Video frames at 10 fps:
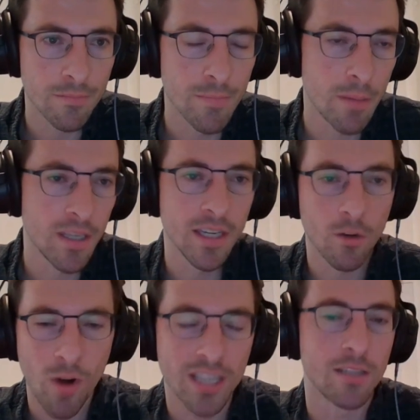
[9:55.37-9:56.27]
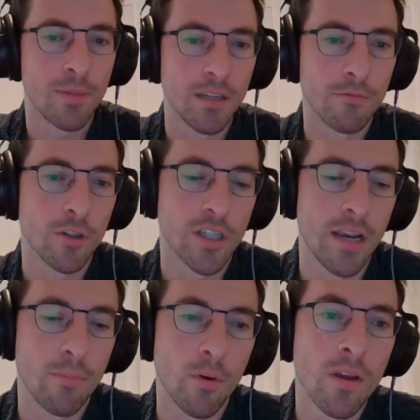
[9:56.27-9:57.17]
maybe a recipe, for
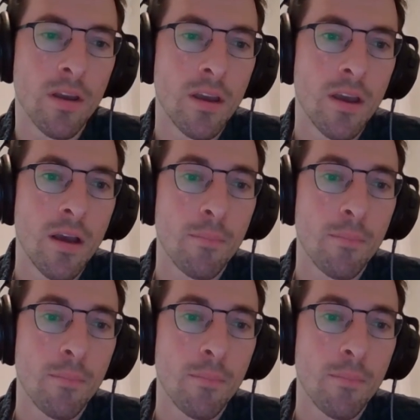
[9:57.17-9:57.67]
example. Mm-hmm.